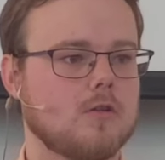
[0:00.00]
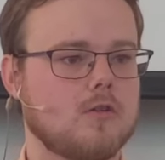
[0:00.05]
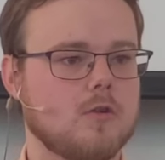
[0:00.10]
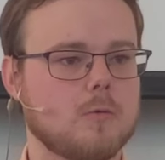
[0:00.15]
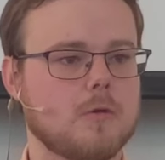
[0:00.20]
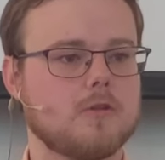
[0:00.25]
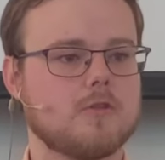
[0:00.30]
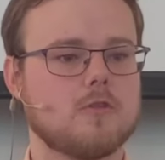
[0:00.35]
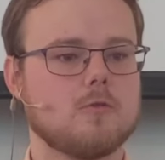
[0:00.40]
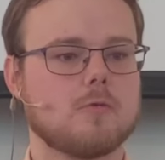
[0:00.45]

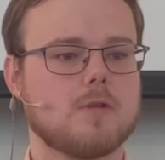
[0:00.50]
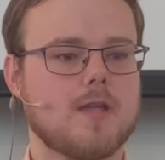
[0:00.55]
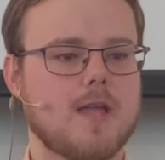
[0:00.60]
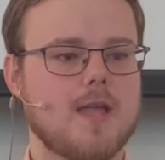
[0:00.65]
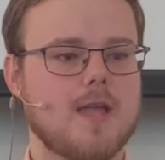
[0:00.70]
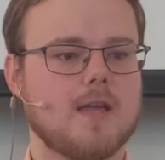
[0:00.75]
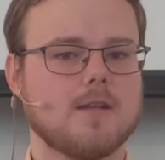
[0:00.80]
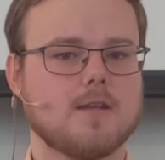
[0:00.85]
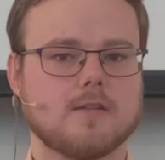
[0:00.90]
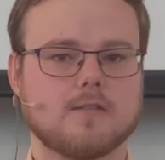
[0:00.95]
Do what you
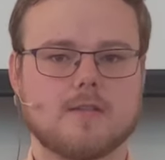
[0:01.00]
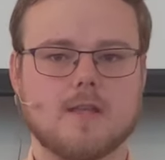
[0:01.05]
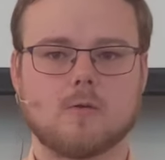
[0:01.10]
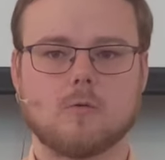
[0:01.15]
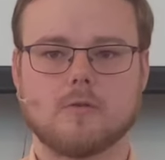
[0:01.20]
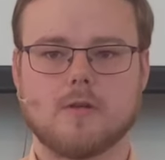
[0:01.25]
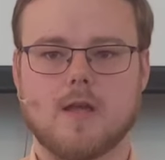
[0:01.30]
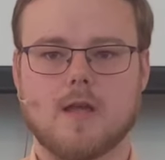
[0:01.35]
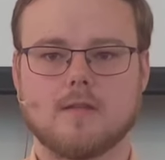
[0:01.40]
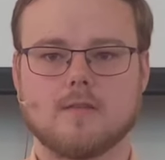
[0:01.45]
can to
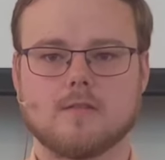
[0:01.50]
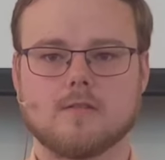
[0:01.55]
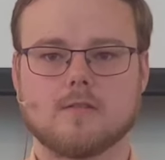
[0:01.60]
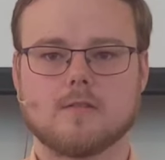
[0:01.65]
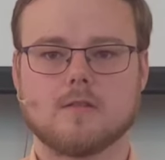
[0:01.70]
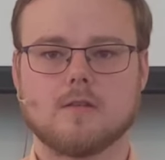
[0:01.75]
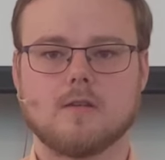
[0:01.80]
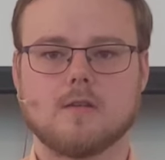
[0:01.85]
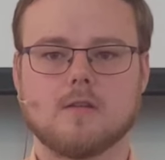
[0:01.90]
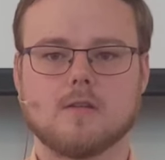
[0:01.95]
settle
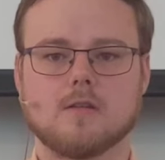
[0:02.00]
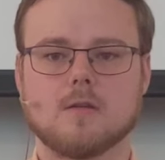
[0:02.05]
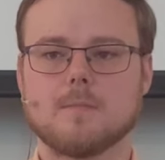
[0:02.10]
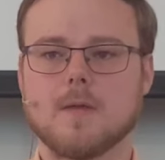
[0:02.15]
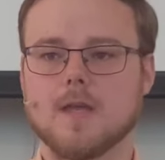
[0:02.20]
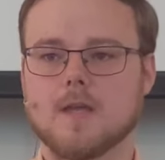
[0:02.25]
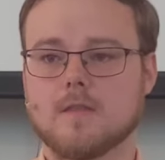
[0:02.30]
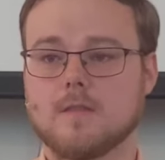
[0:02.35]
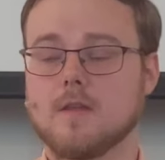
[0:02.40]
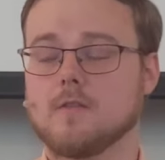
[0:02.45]
debts, to
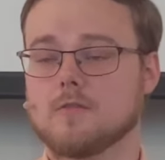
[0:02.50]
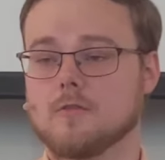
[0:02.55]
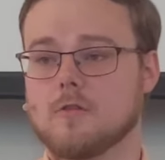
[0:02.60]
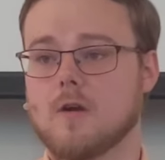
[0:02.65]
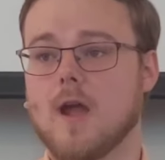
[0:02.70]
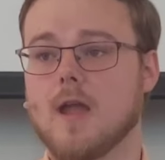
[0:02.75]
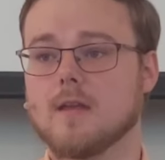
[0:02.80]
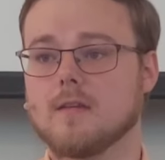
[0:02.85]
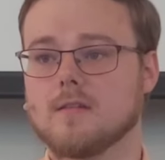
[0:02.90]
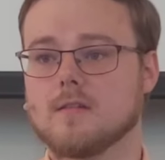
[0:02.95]
make things
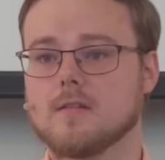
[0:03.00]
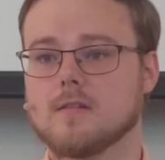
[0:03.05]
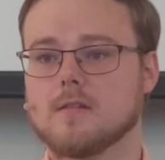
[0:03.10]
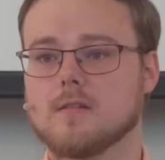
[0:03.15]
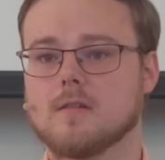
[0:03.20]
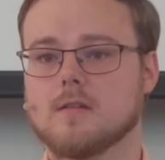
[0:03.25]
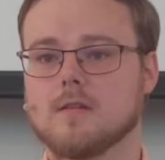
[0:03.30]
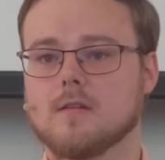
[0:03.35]
right.